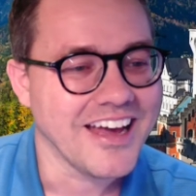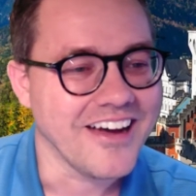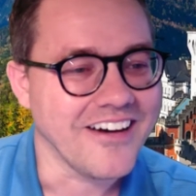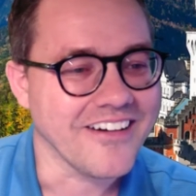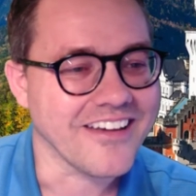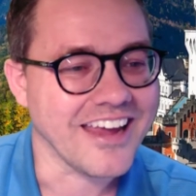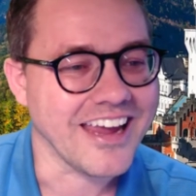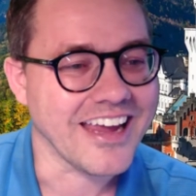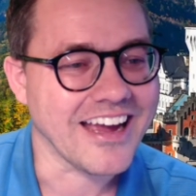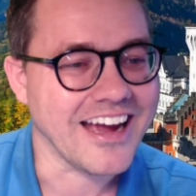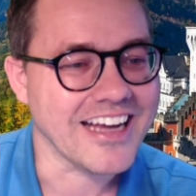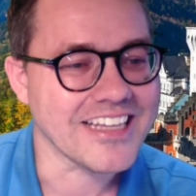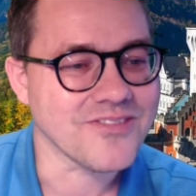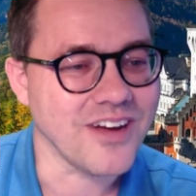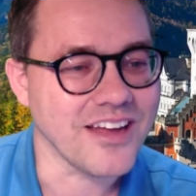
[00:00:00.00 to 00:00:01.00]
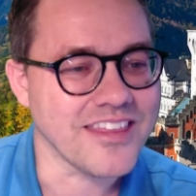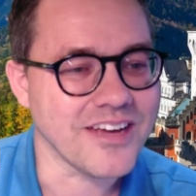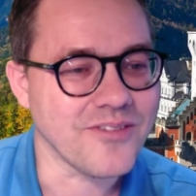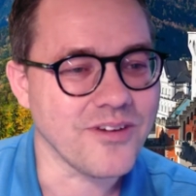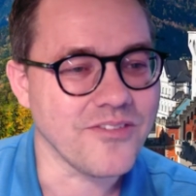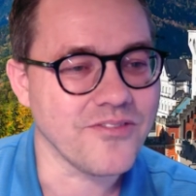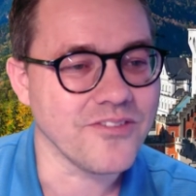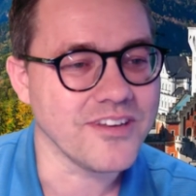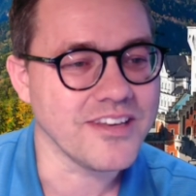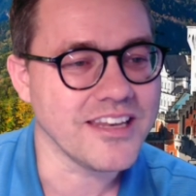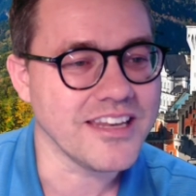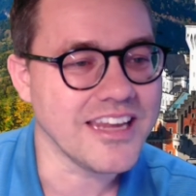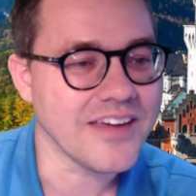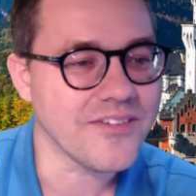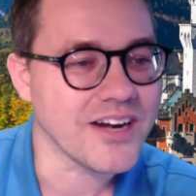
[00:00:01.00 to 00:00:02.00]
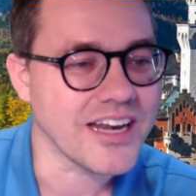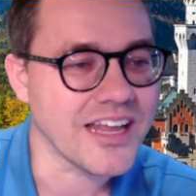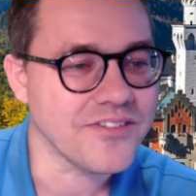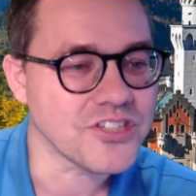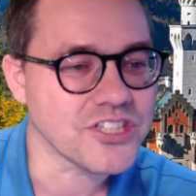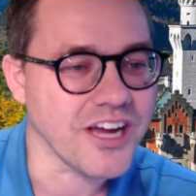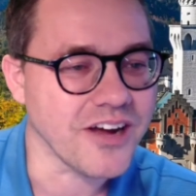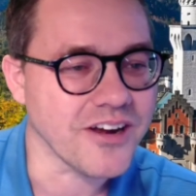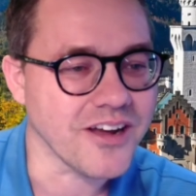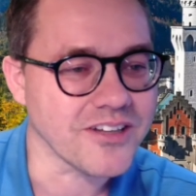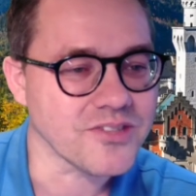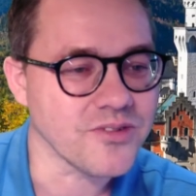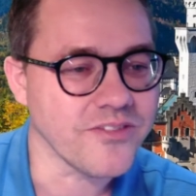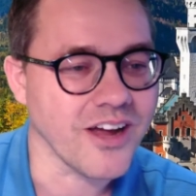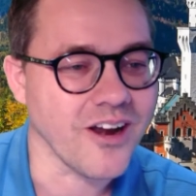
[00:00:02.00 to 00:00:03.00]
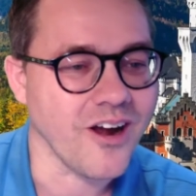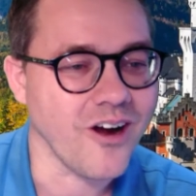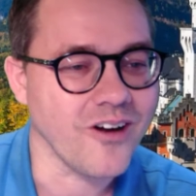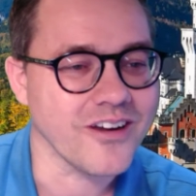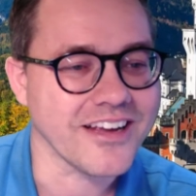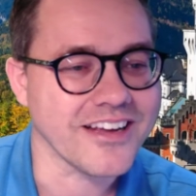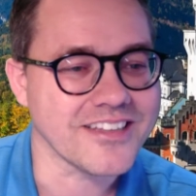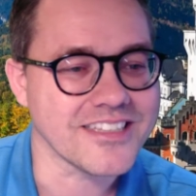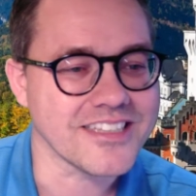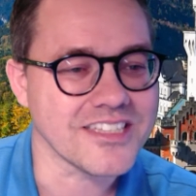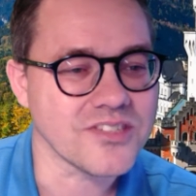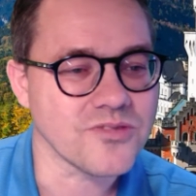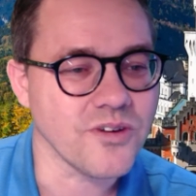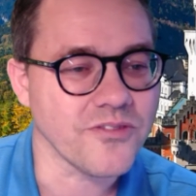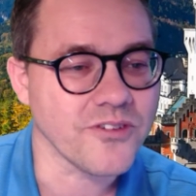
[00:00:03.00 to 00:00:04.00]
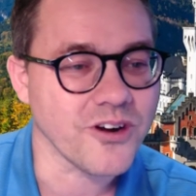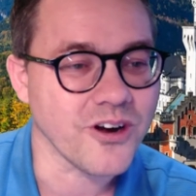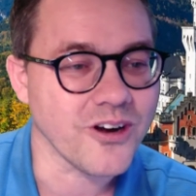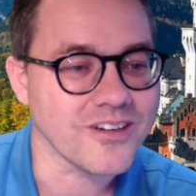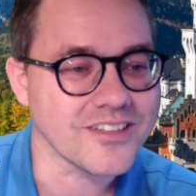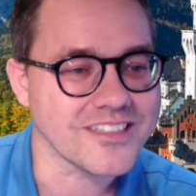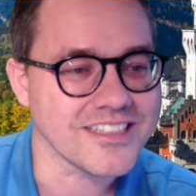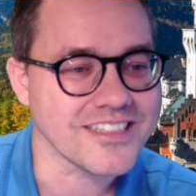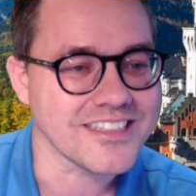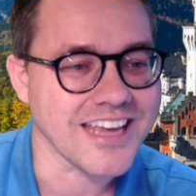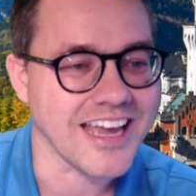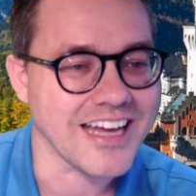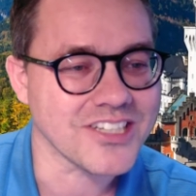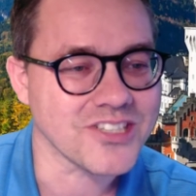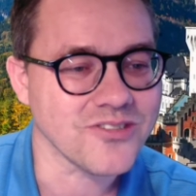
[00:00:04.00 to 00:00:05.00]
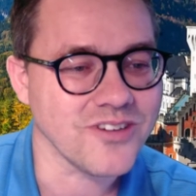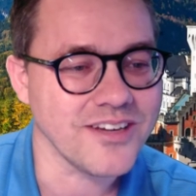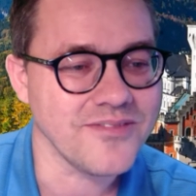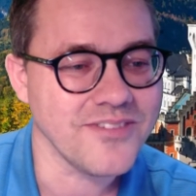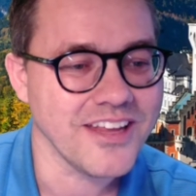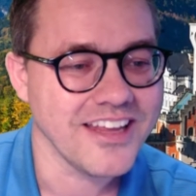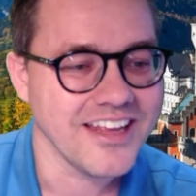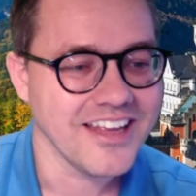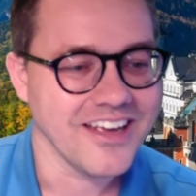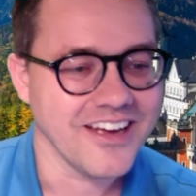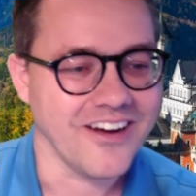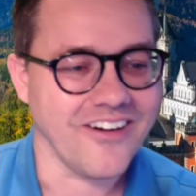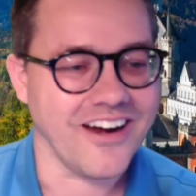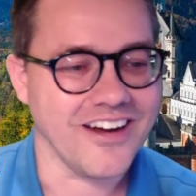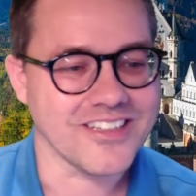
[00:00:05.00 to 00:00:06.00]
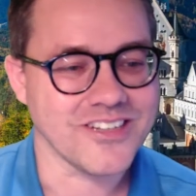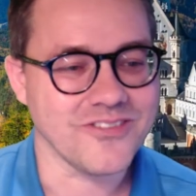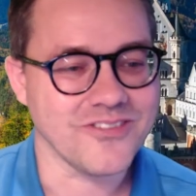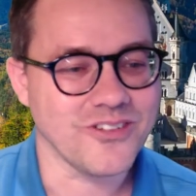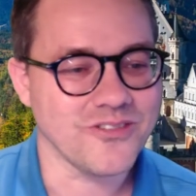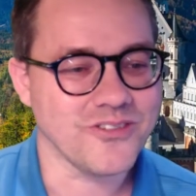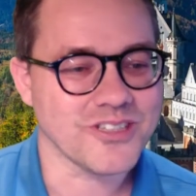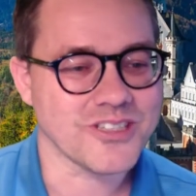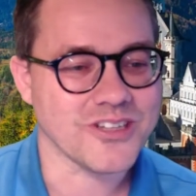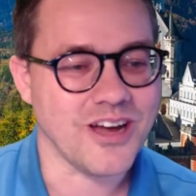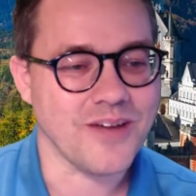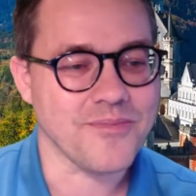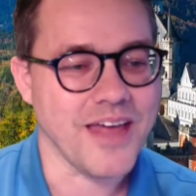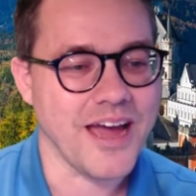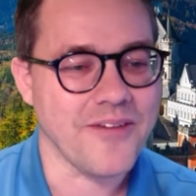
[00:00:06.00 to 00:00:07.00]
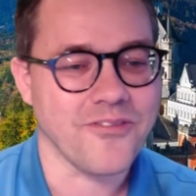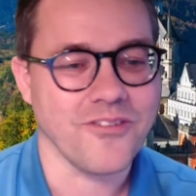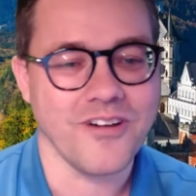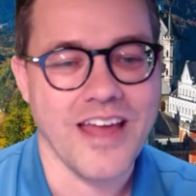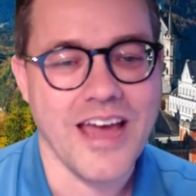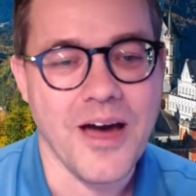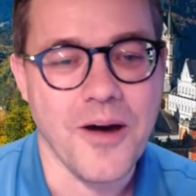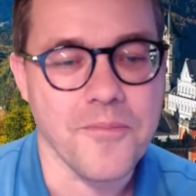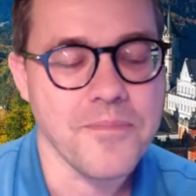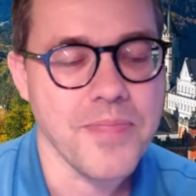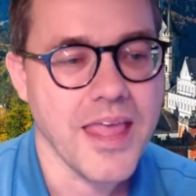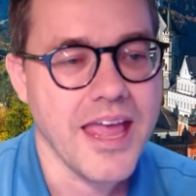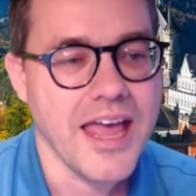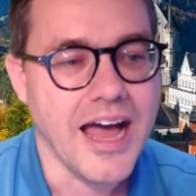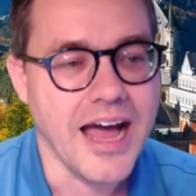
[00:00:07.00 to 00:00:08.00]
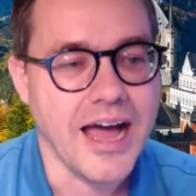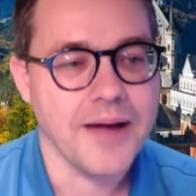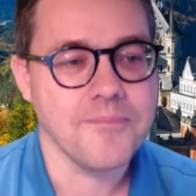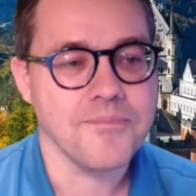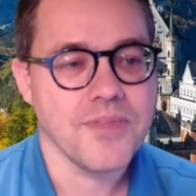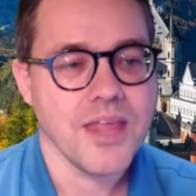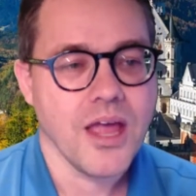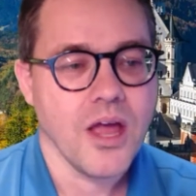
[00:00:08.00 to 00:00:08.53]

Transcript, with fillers: Okay, guys. Well, I think we've given enough shout outs. We've got Hardik is in Swift Current, Saskatchewan. All right. So we'll, we'll stop that for now. Um,